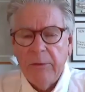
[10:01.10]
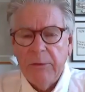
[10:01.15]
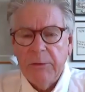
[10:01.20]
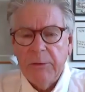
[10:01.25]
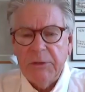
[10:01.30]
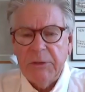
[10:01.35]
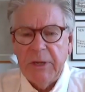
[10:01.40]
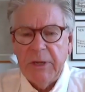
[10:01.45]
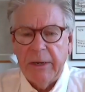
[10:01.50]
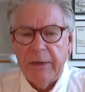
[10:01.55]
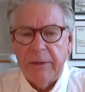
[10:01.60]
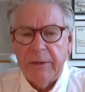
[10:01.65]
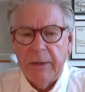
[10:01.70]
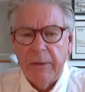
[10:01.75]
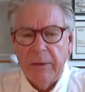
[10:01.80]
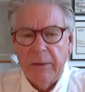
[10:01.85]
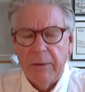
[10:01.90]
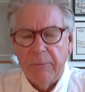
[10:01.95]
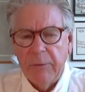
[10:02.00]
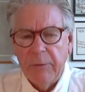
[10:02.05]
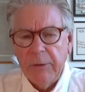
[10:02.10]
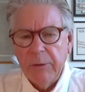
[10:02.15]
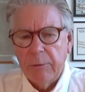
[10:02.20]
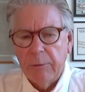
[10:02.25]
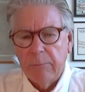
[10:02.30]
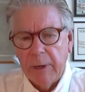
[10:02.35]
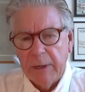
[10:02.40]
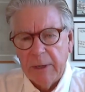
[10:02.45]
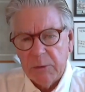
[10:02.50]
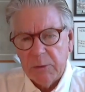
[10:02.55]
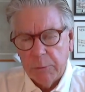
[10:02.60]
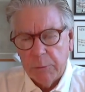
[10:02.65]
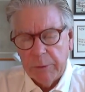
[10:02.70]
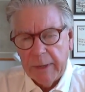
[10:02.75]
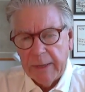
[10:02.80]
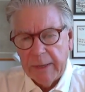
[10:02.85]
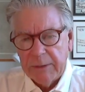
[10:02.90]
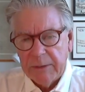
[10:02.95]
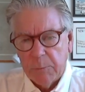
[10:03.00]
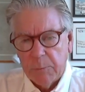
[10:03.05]
you set it in the Vineyard Race where you
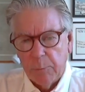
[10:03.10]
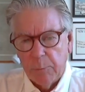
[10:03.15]
had some